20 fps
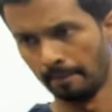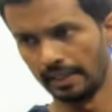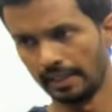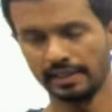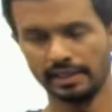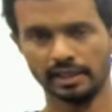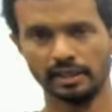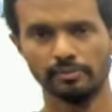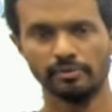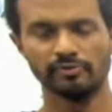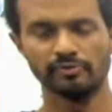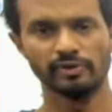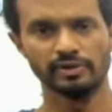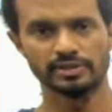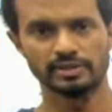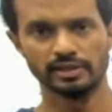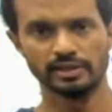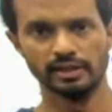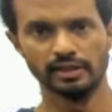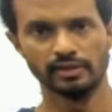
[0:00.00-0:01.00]
think day before
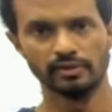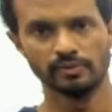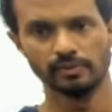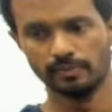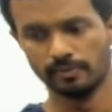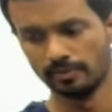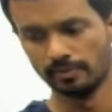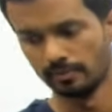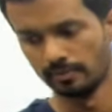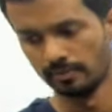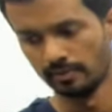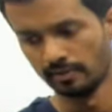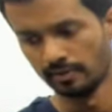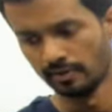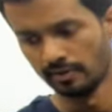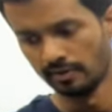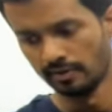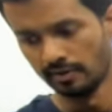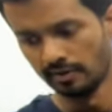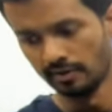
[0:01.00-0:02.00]
yesterday, no?
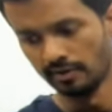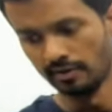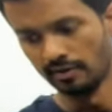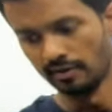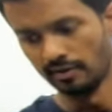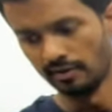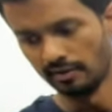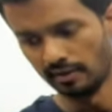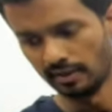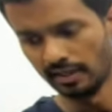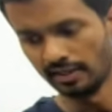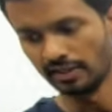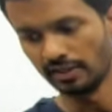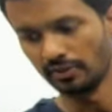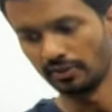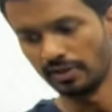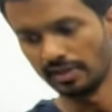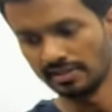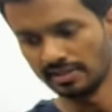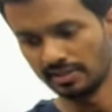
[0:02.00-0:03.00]
Yeah, I
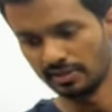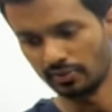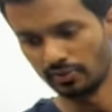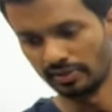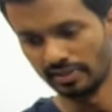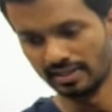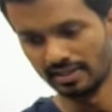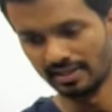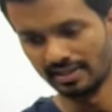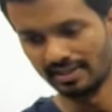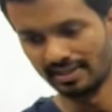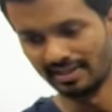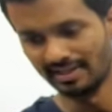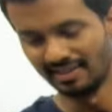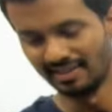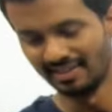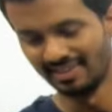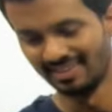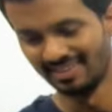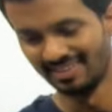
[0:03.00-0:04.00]
think you asked this question.